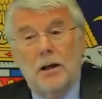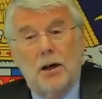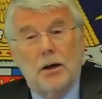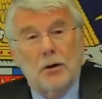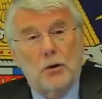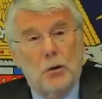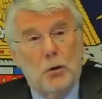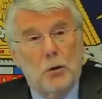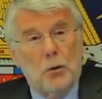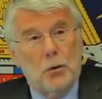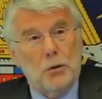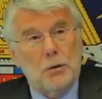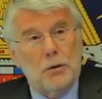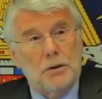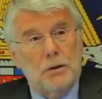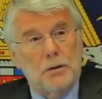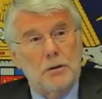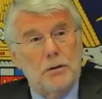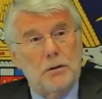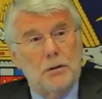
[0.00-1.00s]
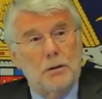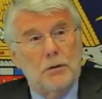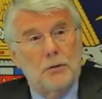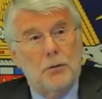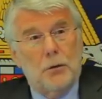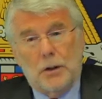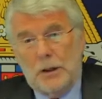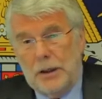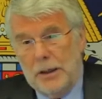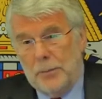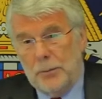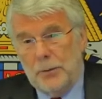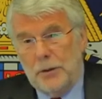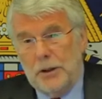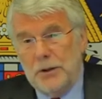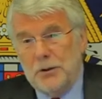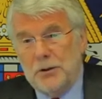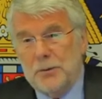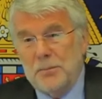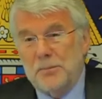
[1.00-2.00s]
a Cause for
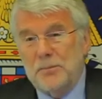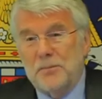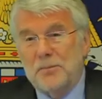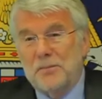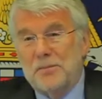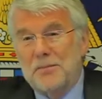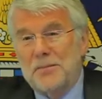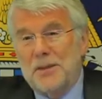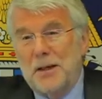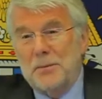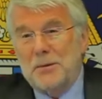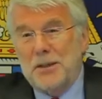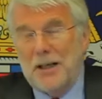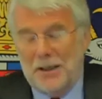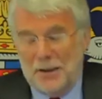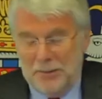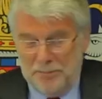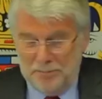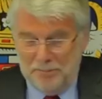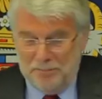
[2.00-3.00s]
Collaboration. Dame Sally.